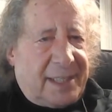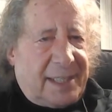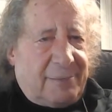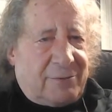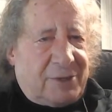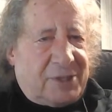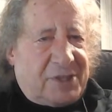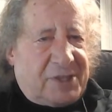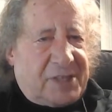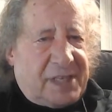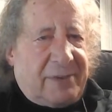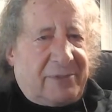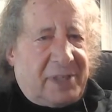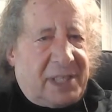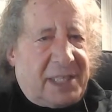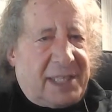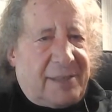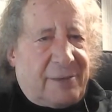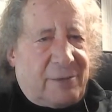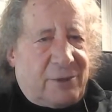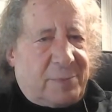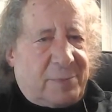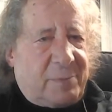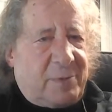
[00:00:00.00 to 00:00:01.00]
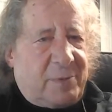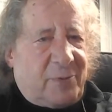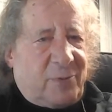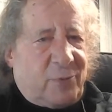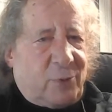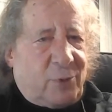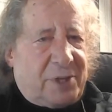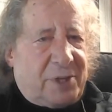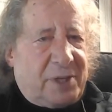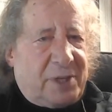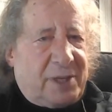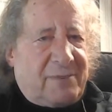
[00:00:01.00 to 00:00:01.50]
It was 70 years
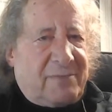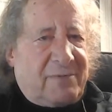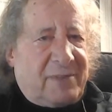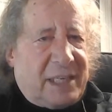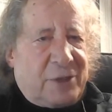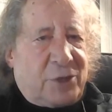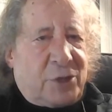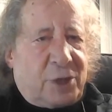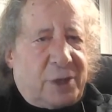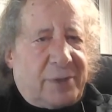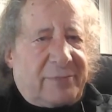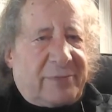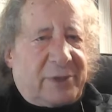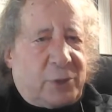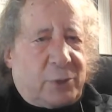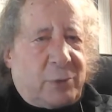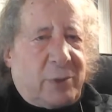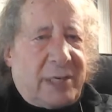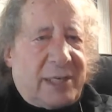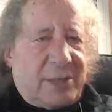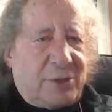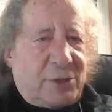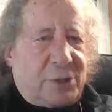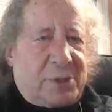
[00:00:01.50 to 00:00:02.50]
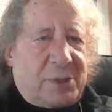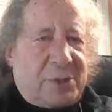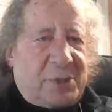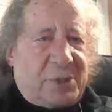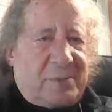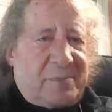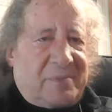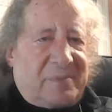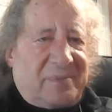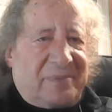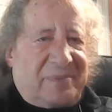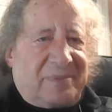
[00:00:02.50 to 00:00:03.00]
before the invention of
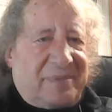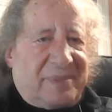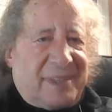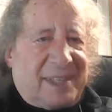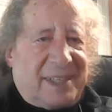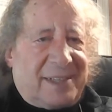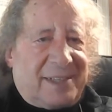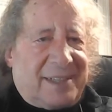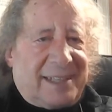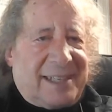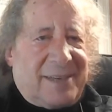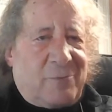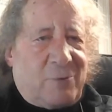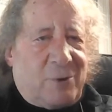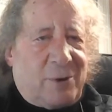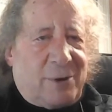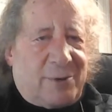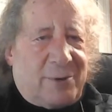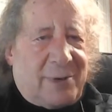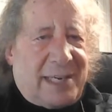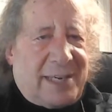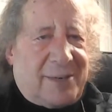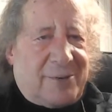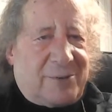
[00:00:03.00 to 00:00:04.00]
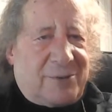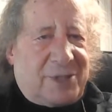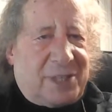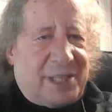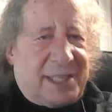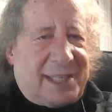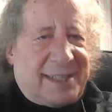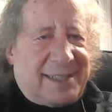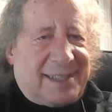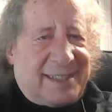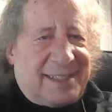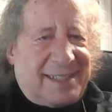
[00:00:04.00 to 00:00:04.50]
equations. They weren't around
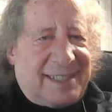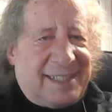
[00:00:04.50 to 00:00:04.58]
yet.